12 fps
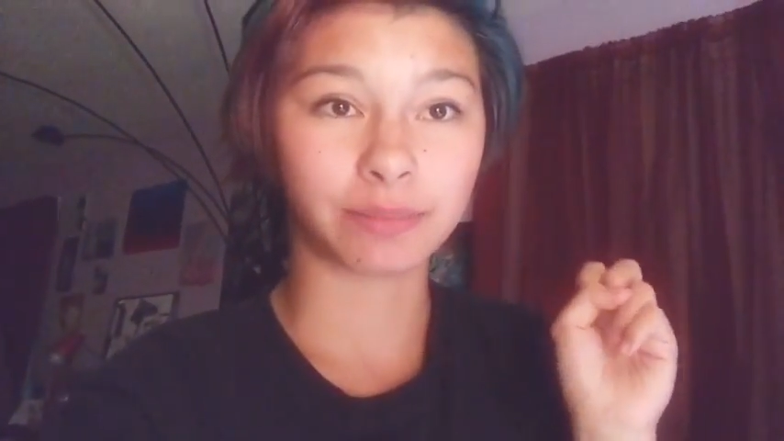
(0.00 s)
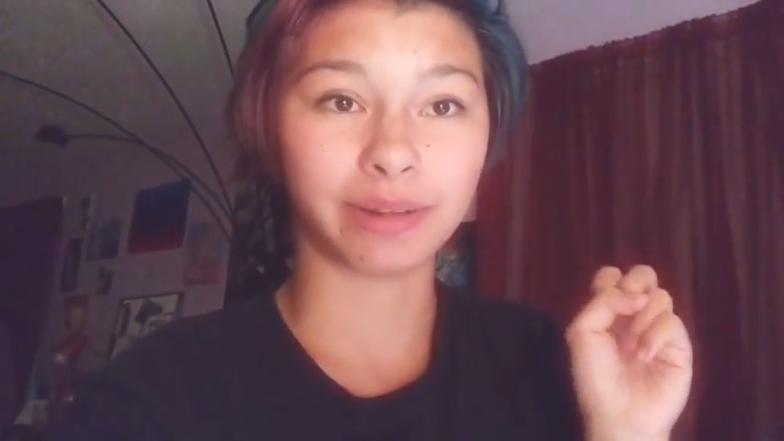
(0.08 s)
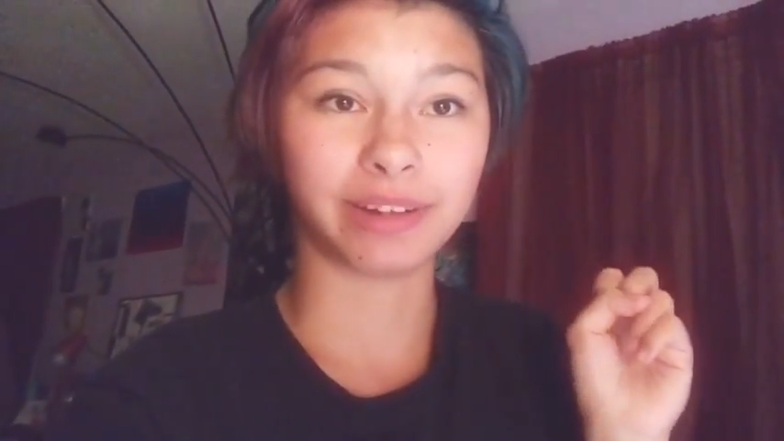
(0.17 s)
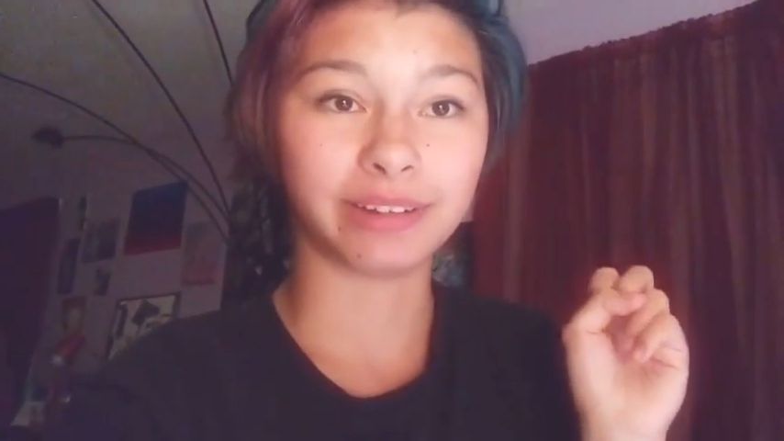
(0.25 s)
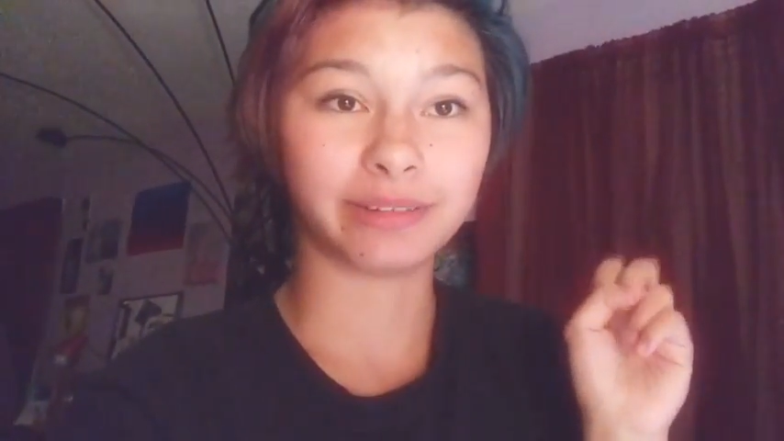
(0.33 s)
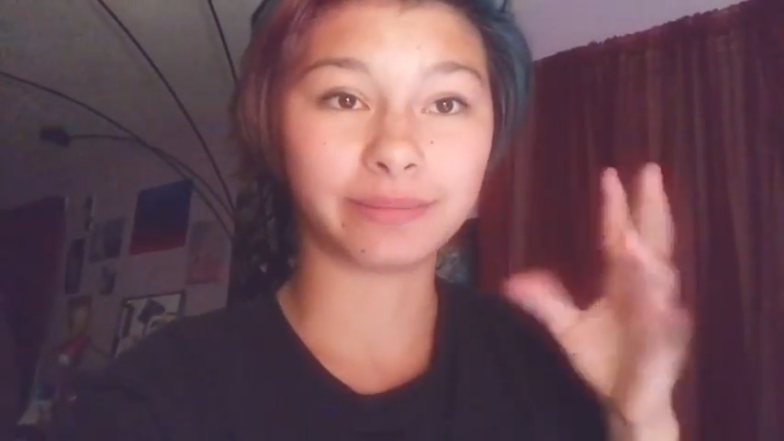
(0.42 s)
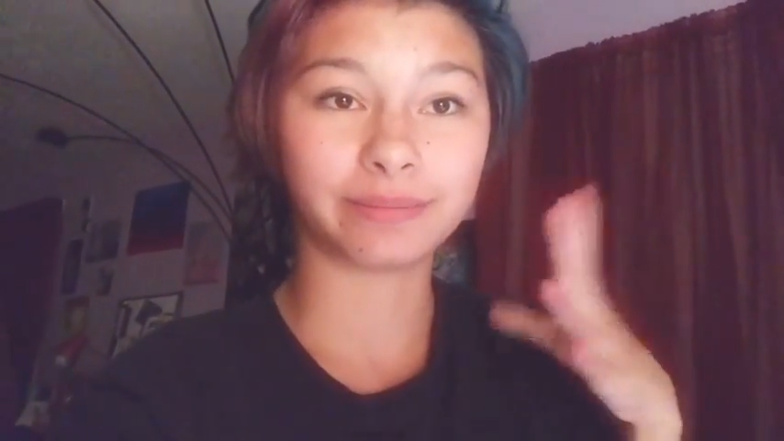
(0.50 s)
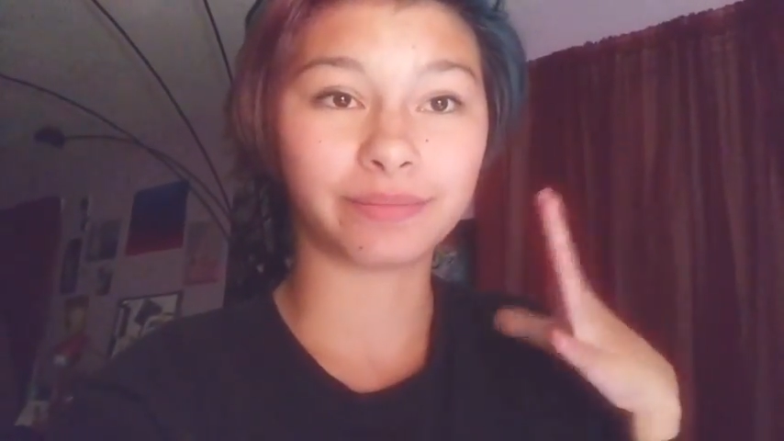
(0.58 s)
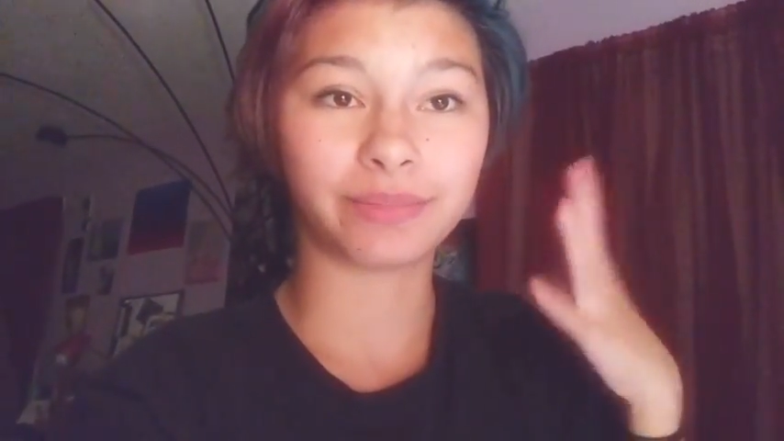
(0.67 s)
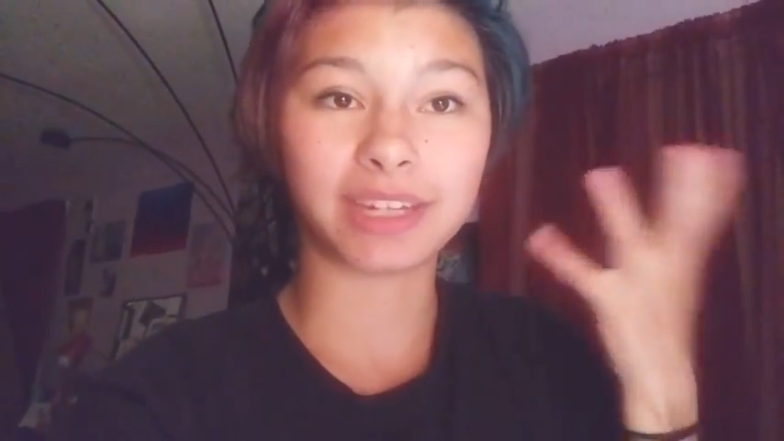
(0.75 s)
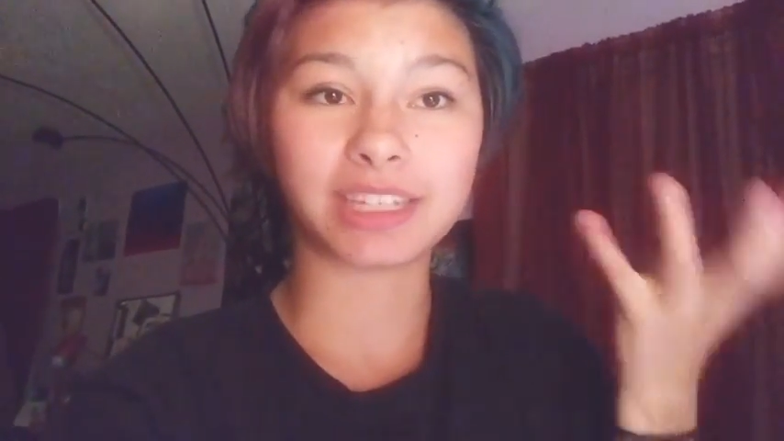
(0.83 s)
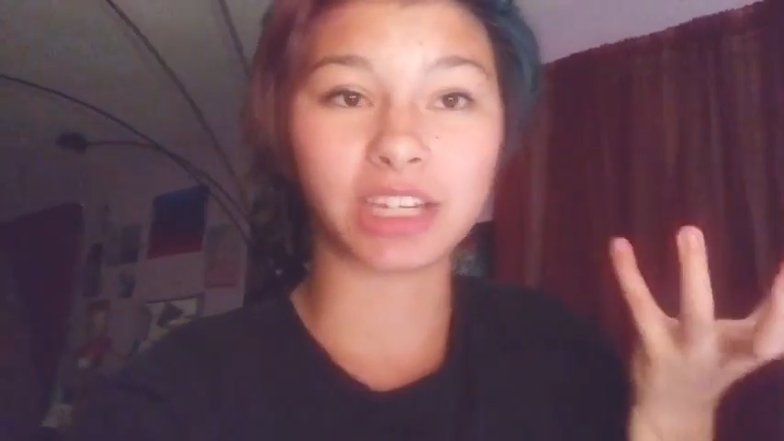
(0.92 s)
but
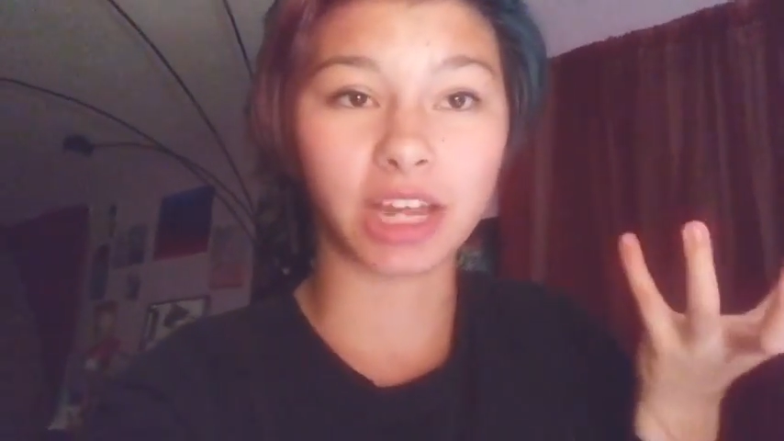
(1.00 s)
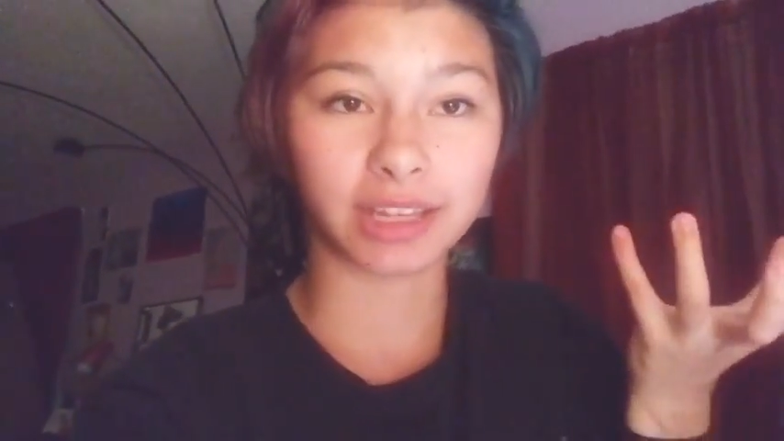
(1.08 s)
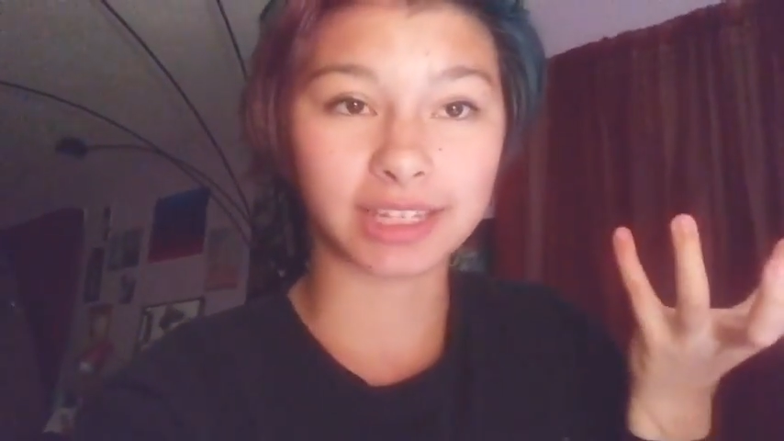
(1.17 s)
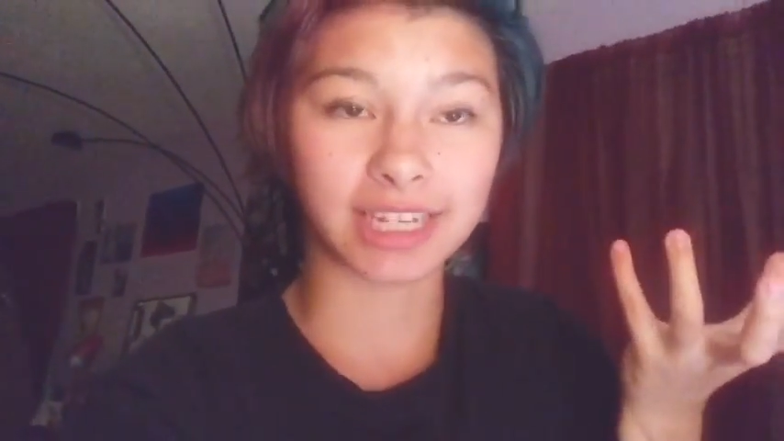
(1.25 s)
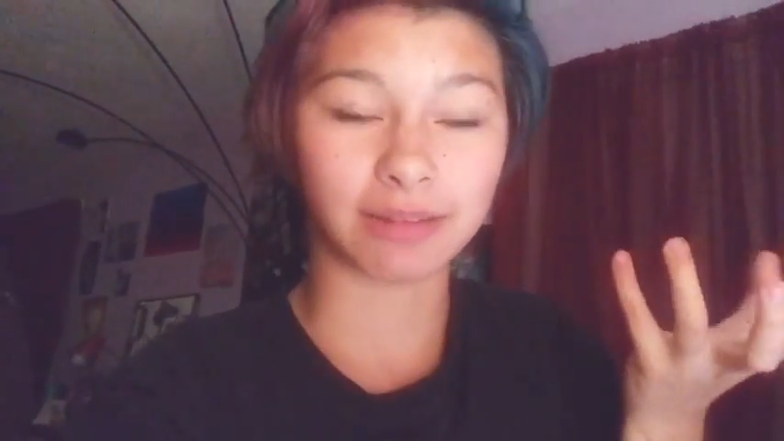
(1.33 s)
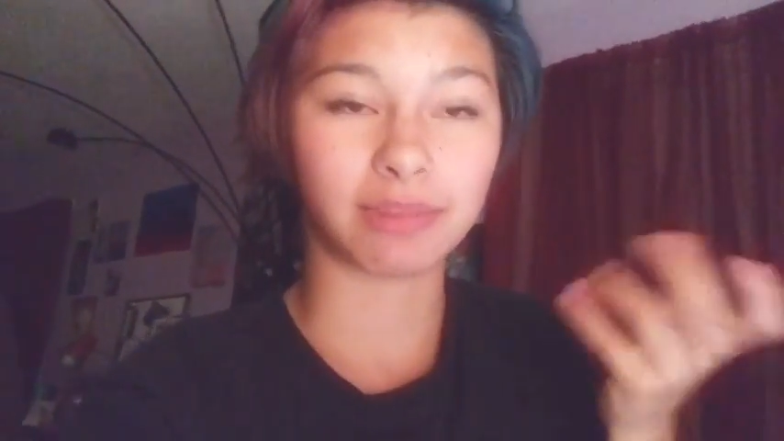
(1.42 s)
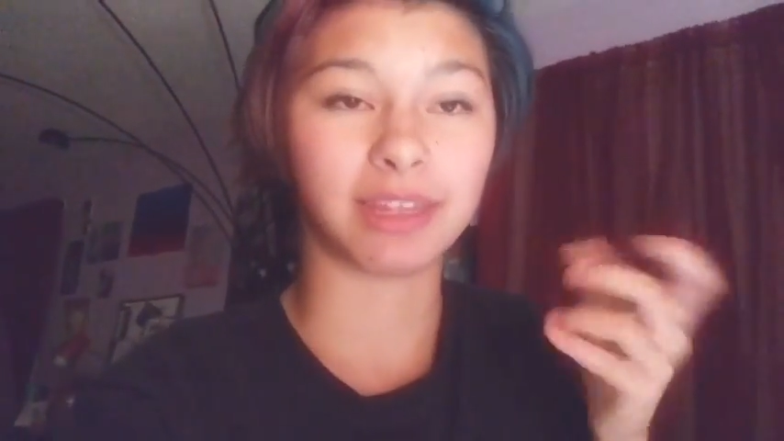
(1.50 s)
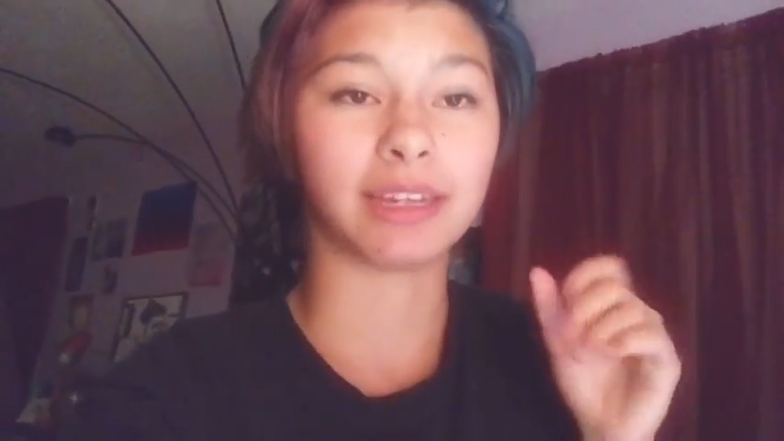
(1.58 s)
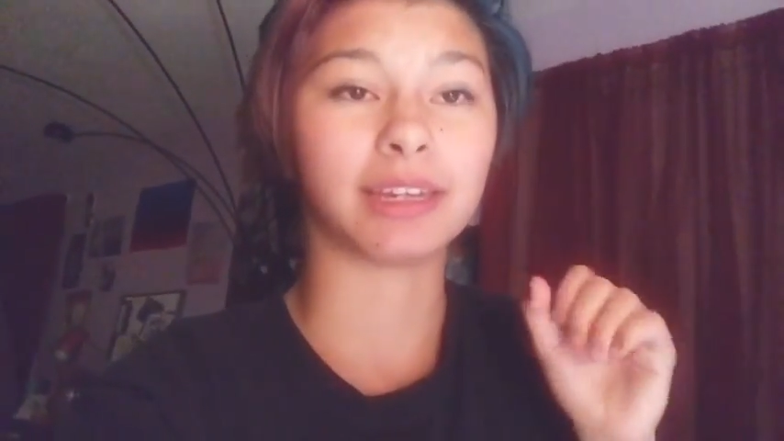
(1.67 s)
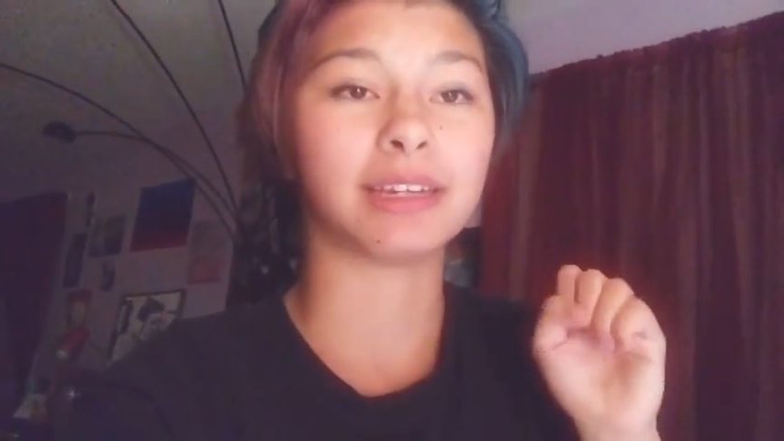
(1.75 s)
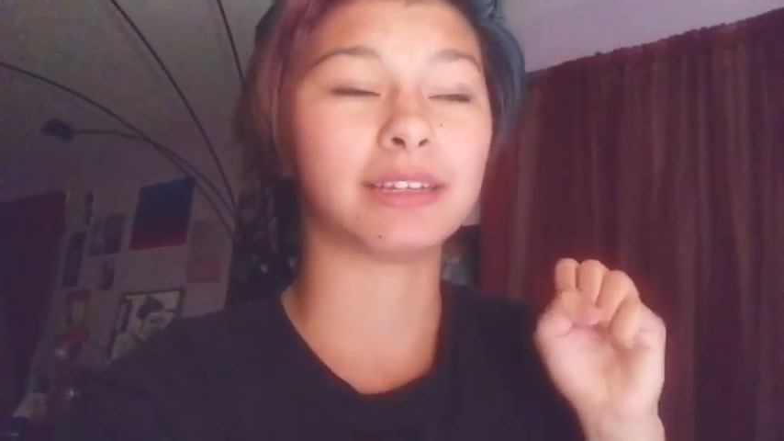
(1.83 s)
it's not the same thing.